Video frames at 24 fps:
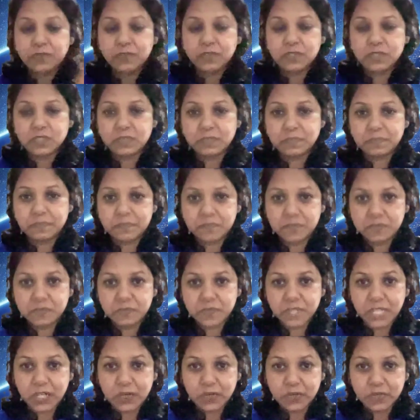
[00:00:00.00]
if you just
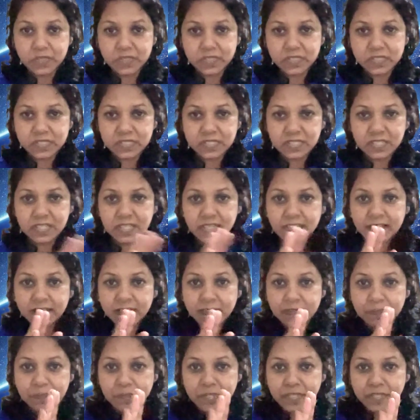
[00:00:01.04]
feel your wrist,
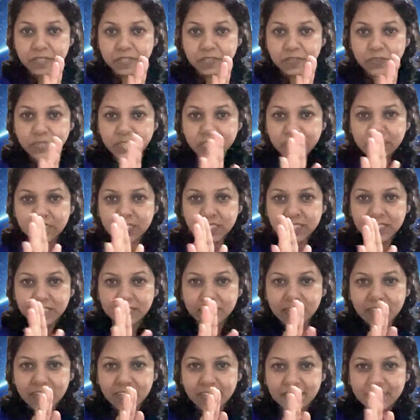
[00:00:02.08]
there's a pulse going
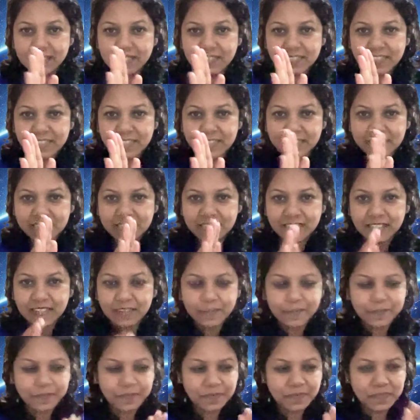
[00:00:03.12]
like this.
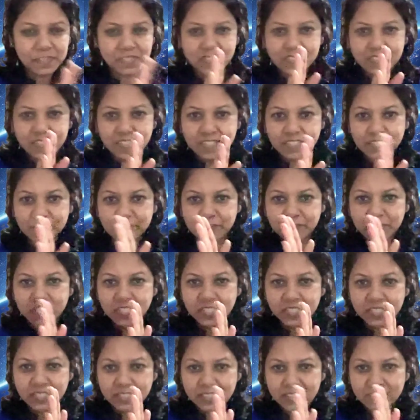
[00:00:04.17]
Yeah. There's a kind of
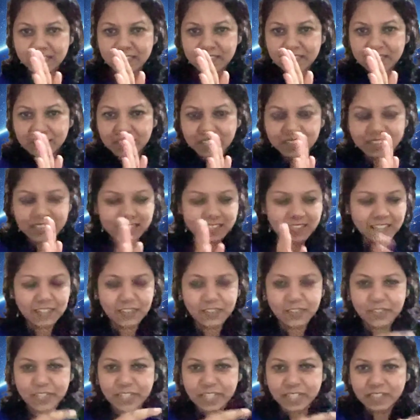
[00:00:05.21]
tick, tick, tick,
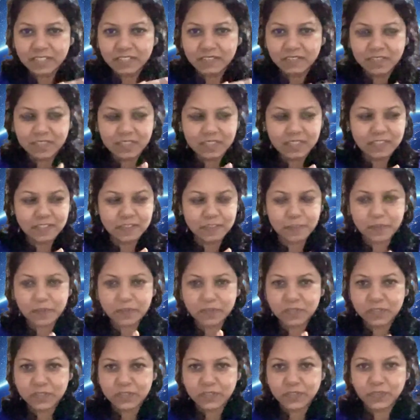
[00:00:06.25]
according in
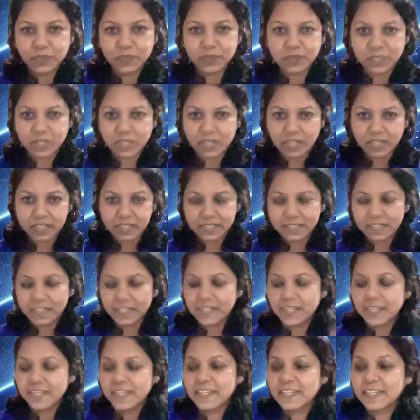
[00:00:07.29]
response to the heart.
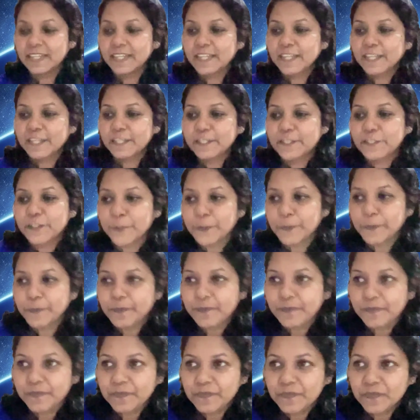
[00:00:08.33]
So
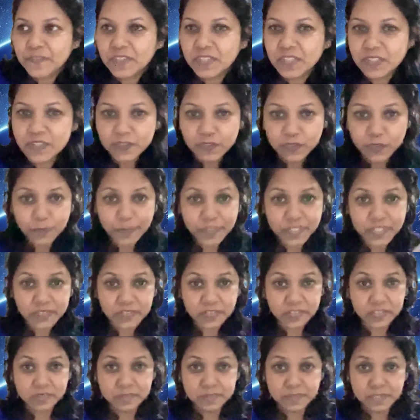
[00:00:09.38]
there are so many
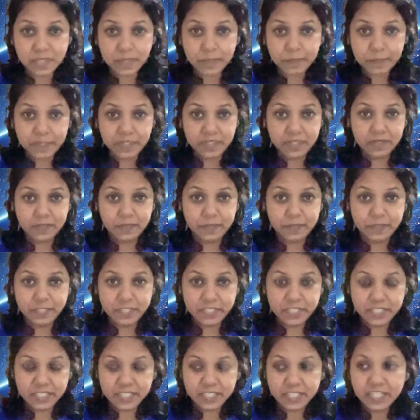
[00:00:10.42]
rhythms happening in our
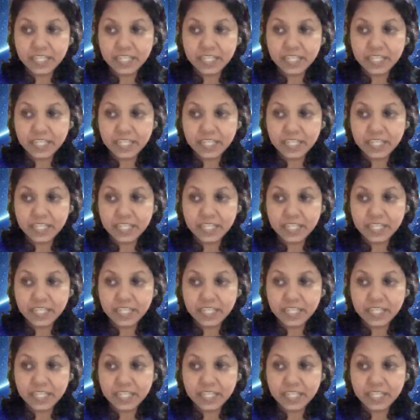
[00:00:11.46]
body.